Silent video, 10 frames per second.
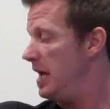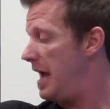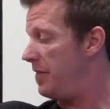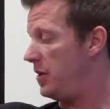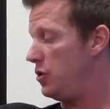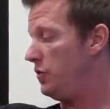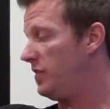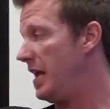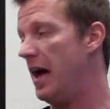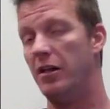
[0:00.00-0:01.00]
and the
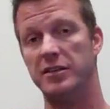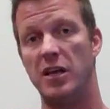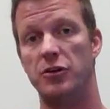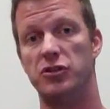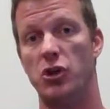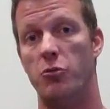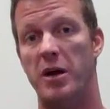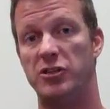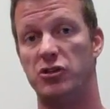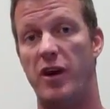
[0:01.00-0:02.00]
UCL is under so
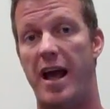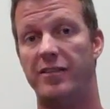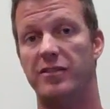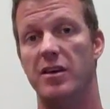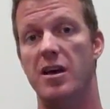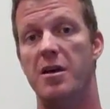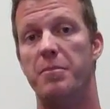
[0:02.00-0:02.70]
much stress